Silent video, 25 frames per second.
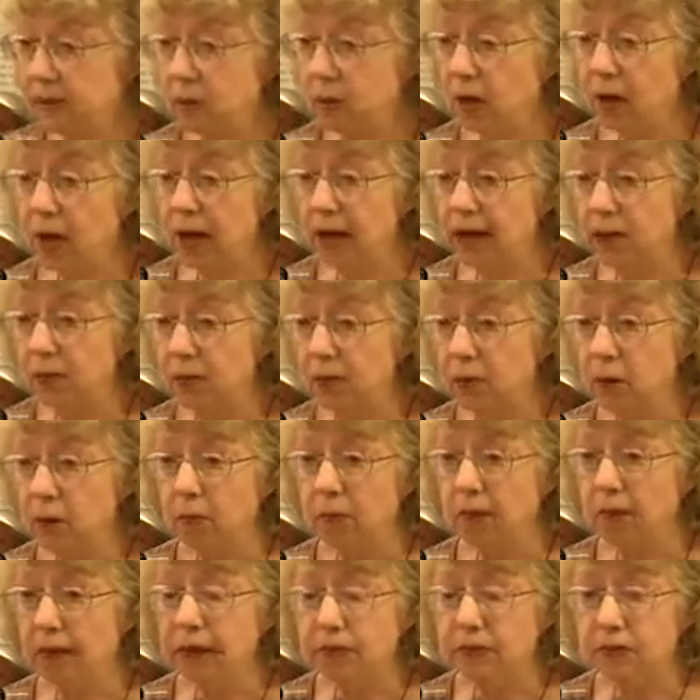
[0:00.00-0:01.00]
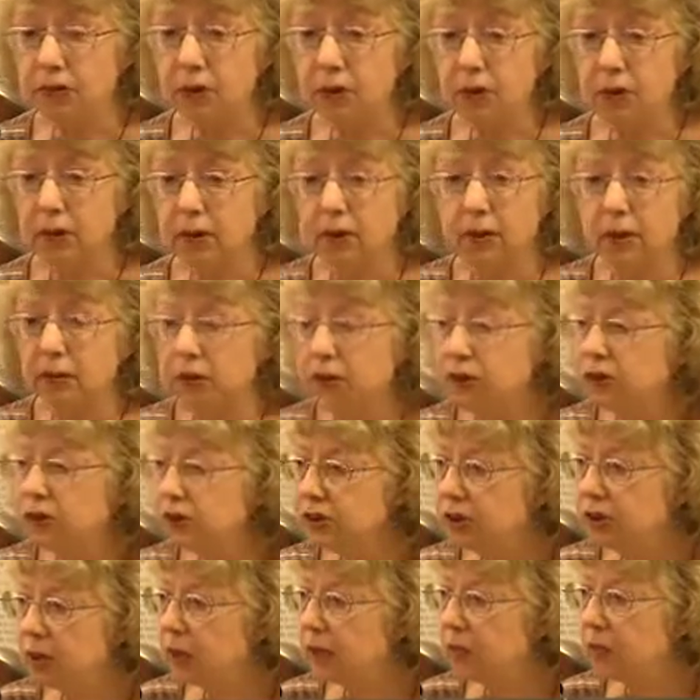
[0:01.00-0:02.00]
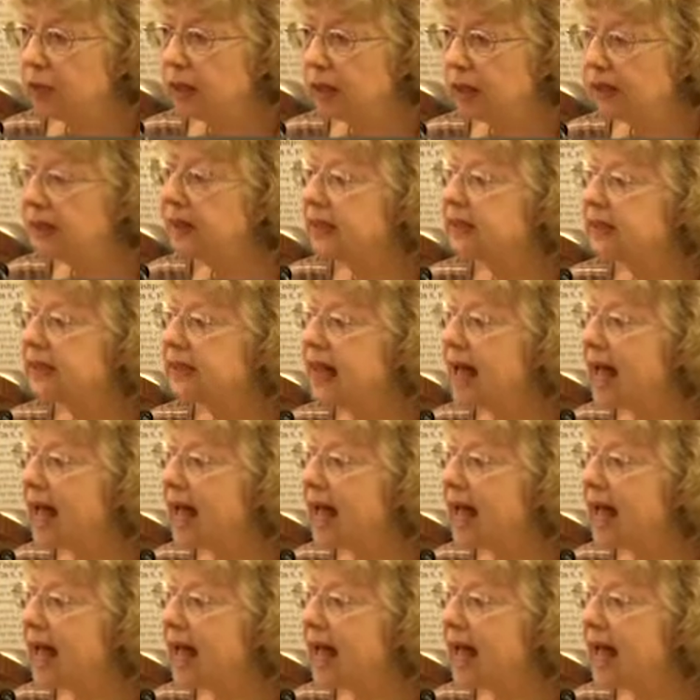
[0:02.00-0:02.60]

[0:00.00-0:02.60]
one, I don't know, but you just don't, it doesn't